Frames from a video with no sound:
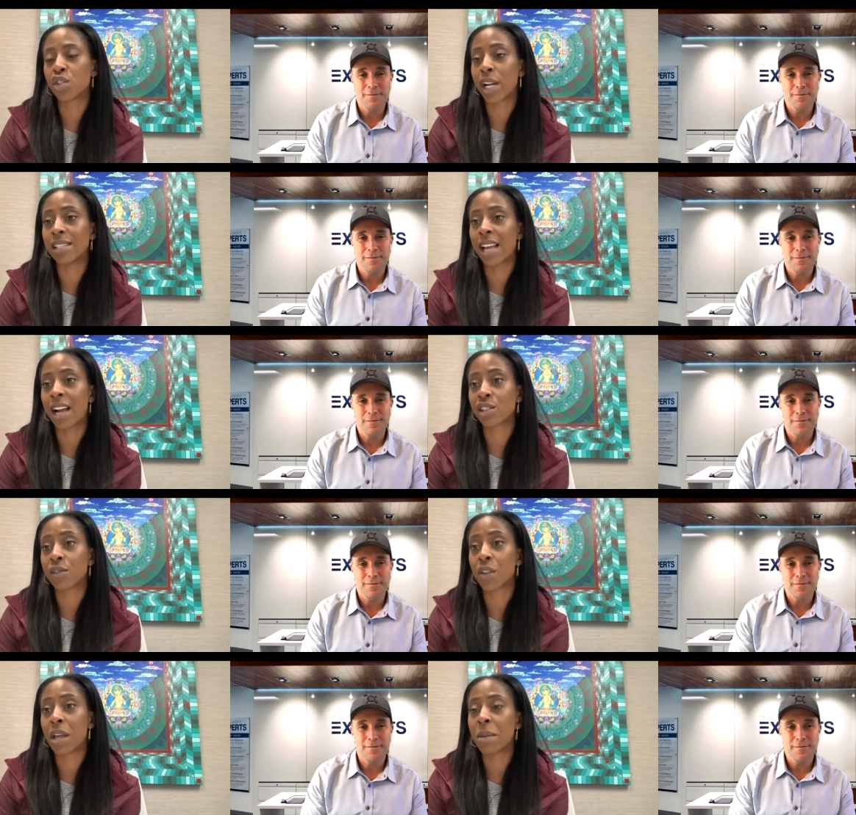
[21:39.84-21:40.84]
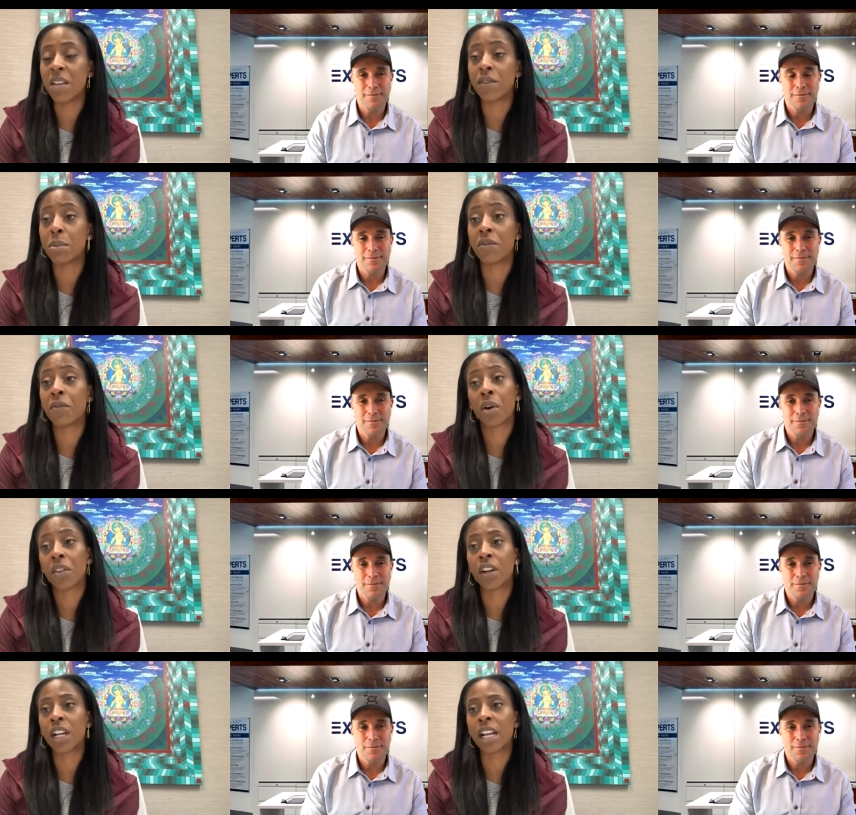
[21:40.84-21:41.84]
Speaker 1: transaction for them even before
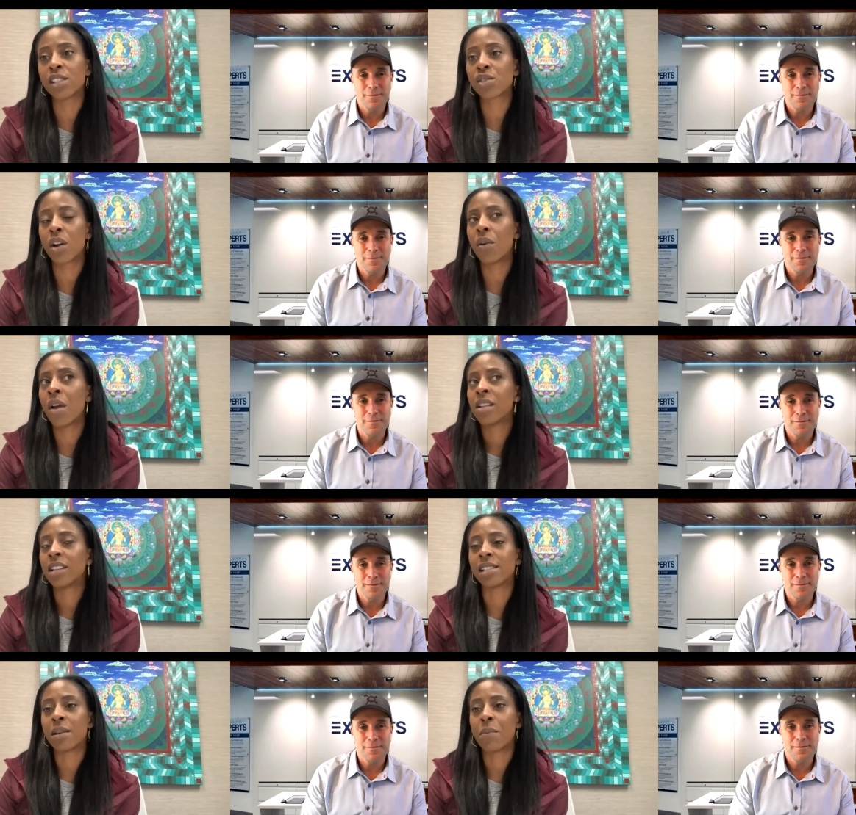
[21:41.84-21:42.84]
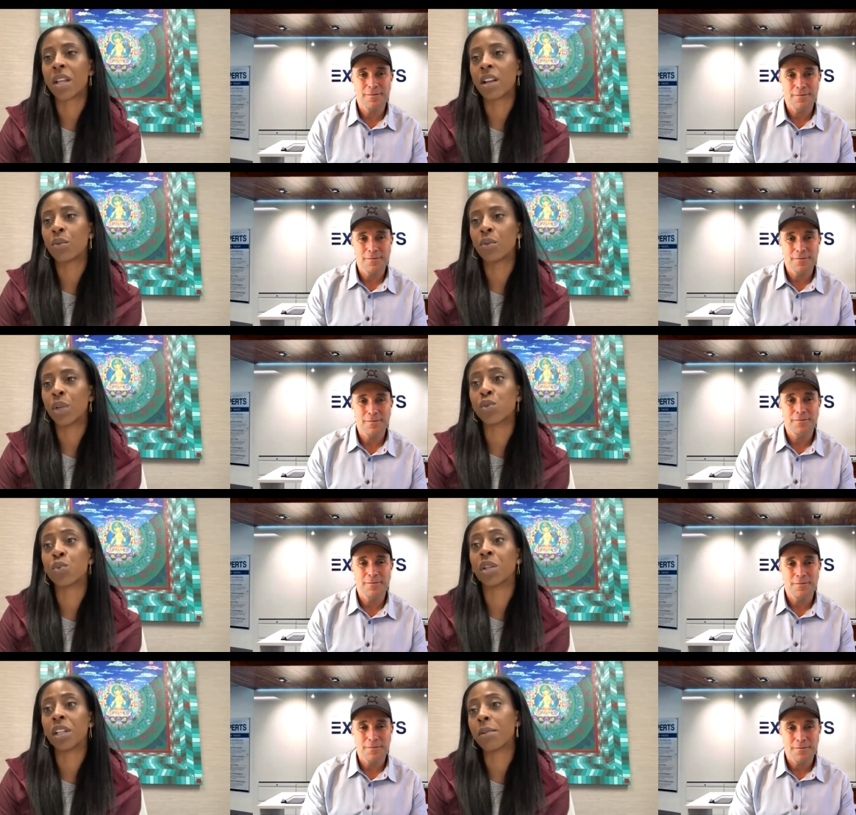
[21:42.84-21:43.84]
they're in escrow, that's something that is
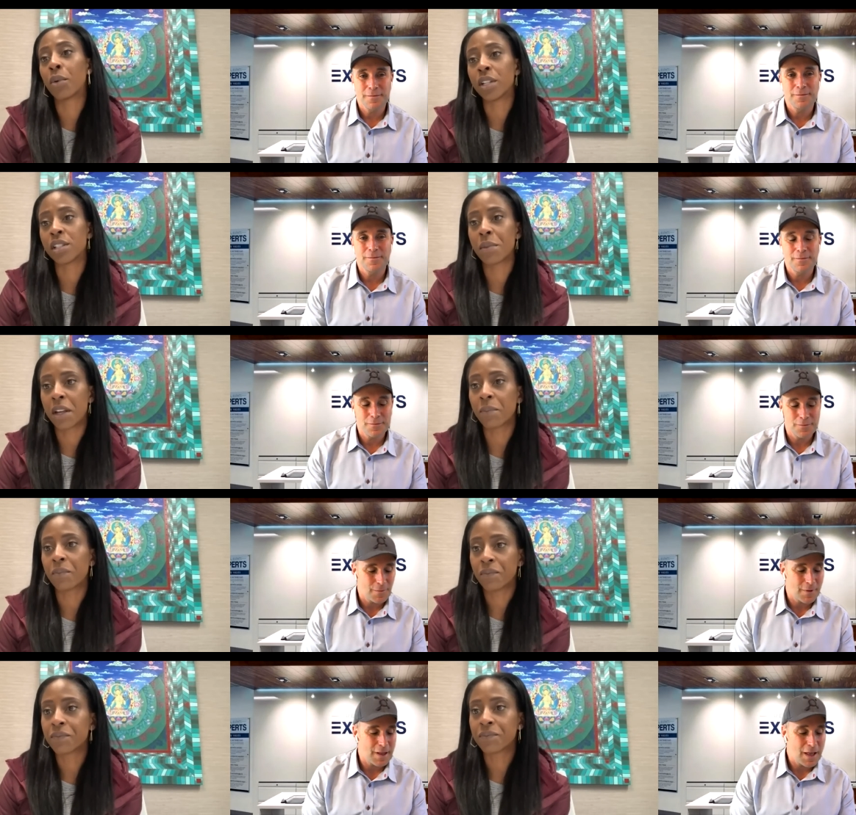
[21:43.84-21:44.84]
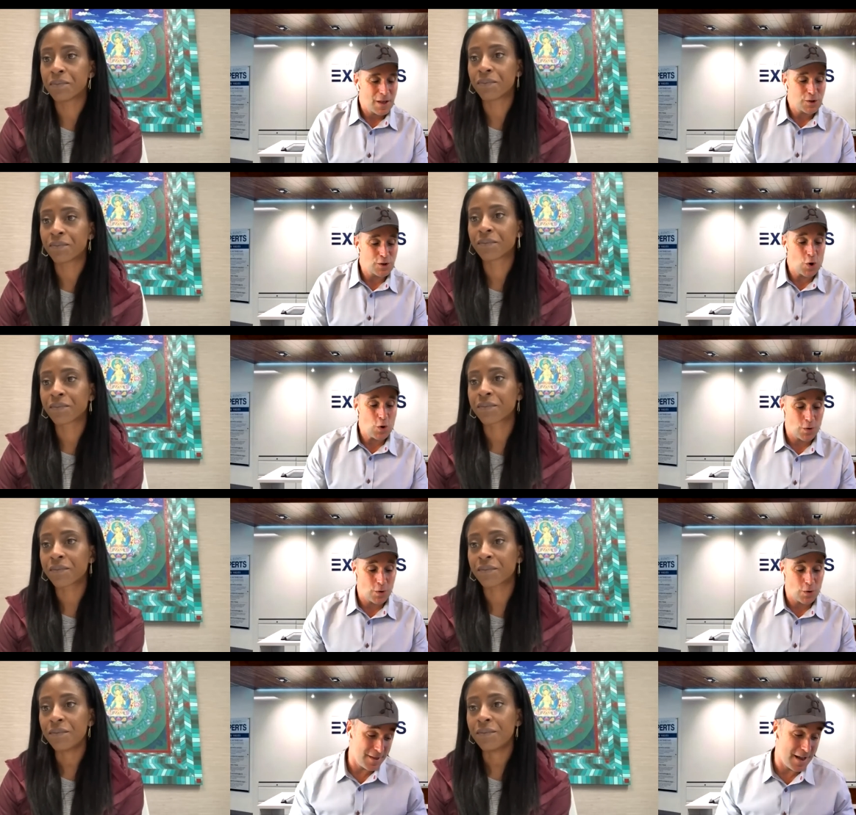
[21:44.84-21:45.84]
really really important to me.
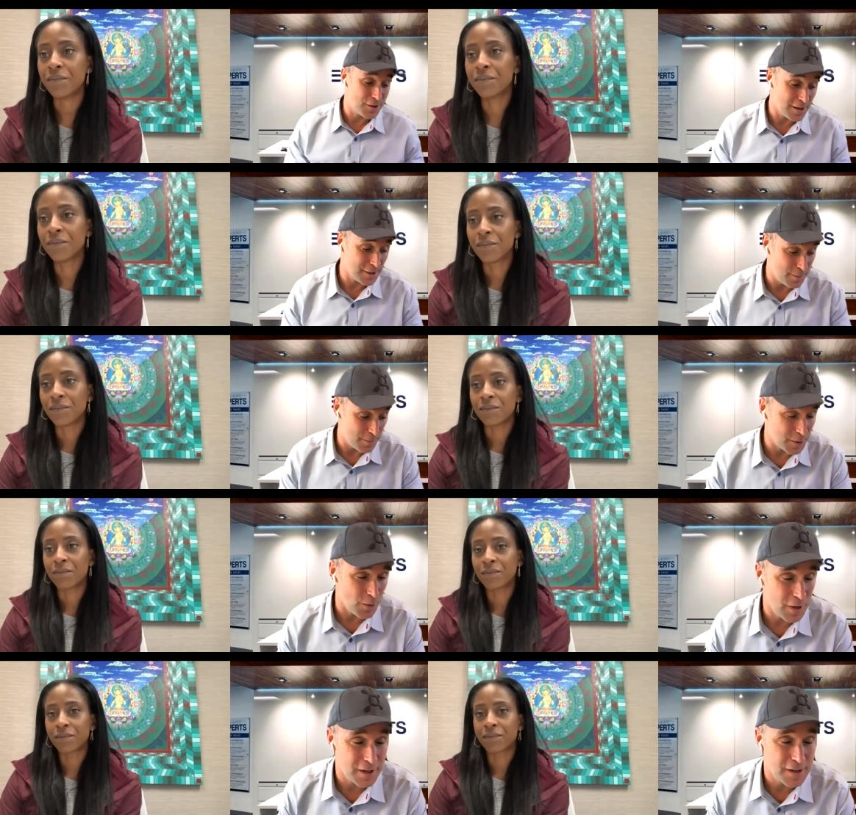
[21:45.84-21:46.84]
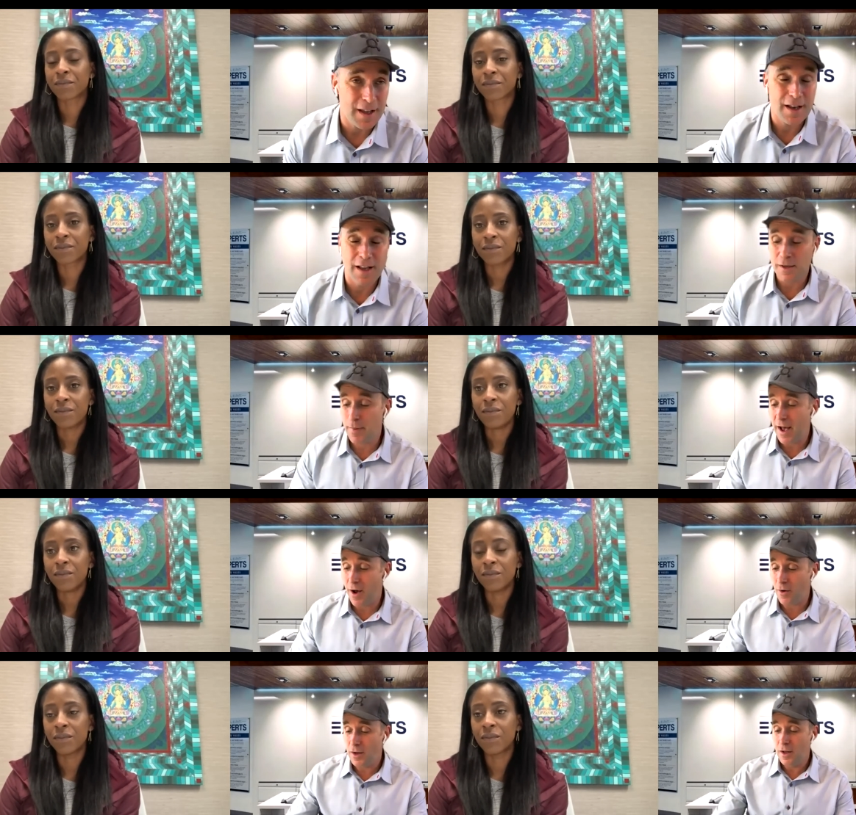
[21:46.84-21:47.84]
Speaker 2: So that, that's awesome. So it's it, it's
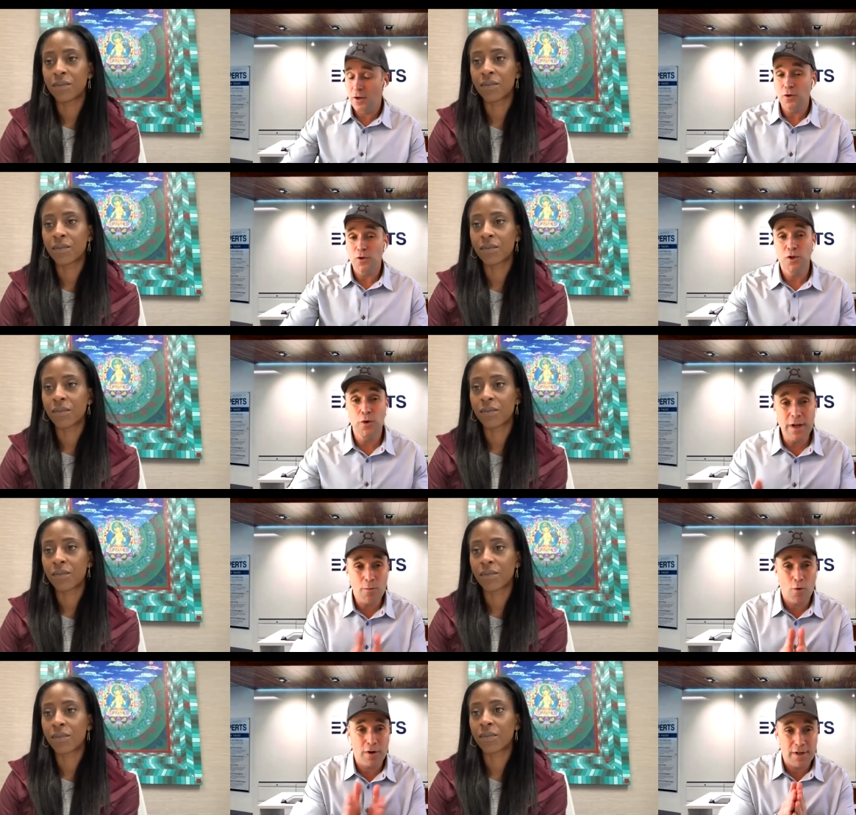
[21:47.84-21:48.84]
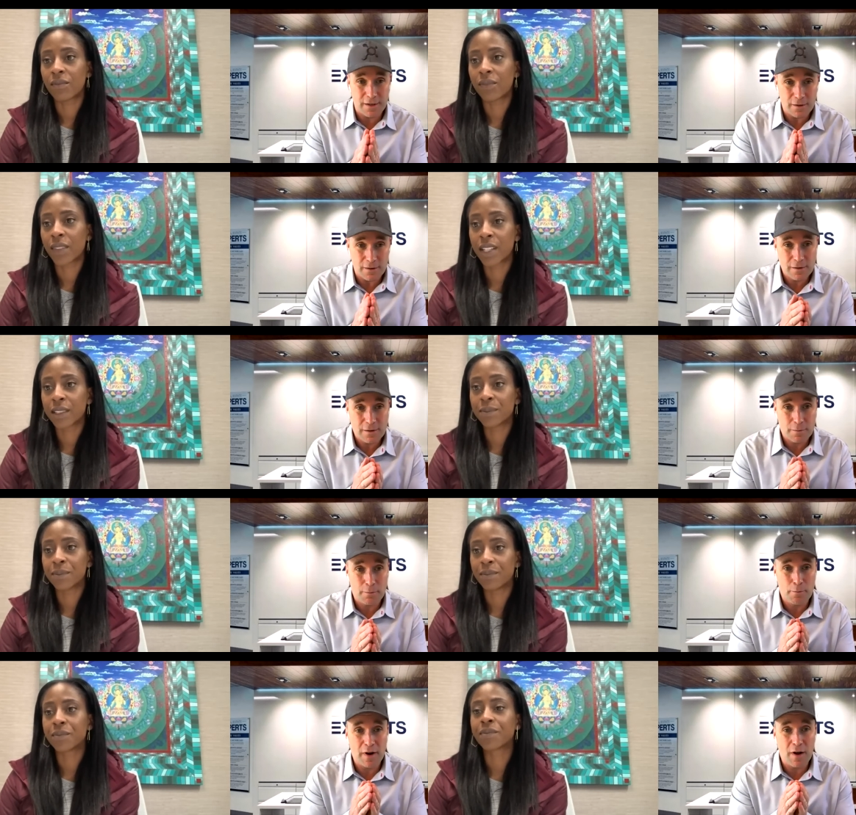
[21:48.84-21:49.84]
about doing more
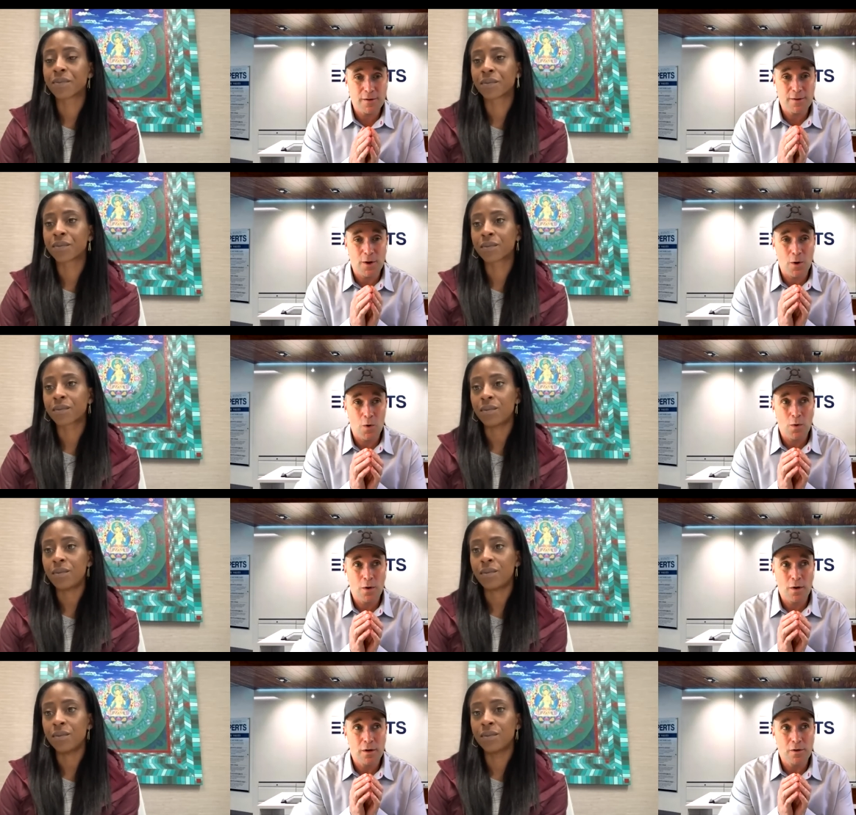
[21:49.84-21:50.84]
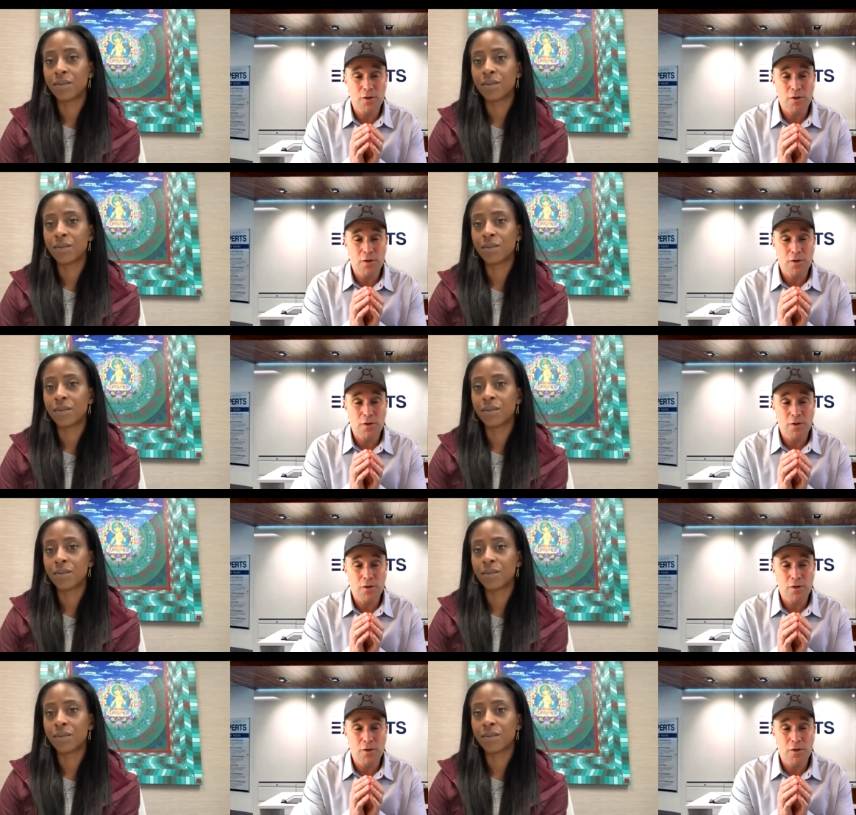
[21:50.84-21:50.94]
deals, but also